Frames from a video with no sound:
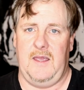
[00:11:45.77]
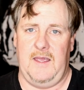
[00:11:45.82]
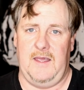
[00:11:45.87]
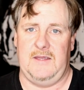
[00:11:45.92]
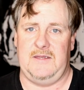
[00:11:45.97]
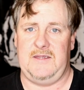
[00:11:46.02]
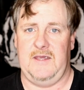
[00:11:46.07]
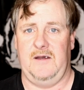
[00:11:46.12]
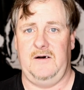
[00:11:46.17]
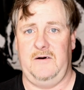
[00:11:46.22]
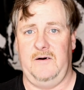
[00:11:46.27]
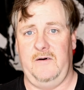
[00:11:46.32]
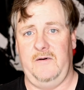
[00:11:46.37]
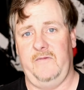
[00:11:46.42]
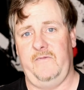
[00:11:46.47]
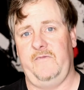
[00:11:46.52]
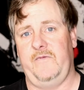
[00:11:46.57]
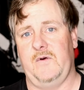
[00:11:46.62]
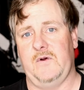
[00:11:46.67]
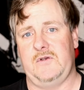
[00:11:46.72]
until,
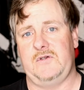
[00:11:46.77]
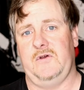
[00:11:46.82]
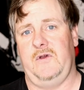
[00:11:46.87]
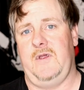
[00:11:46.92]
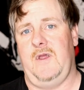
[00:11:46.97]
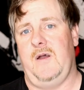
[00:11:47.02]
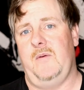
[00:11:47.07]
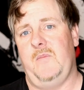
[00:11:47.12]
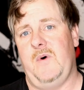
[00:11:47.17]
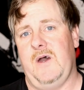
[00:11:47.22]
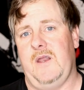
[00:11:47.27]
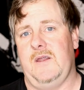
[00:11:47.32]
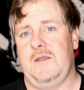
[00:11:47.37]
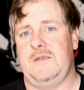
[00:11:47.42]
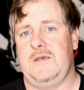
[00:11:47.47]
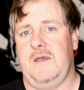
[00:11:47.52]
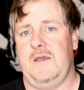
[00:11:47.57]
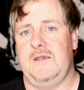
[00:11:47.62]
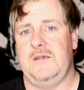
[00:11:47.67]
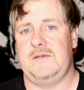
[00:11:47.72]
unfortunately, I'm
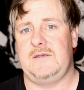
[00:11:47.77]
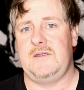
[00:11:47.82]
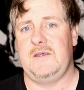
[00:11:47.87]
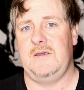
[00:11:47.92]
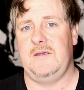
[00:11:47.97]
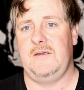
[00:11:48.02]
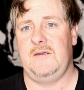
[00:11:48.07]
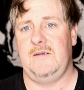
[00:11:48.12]
monetized.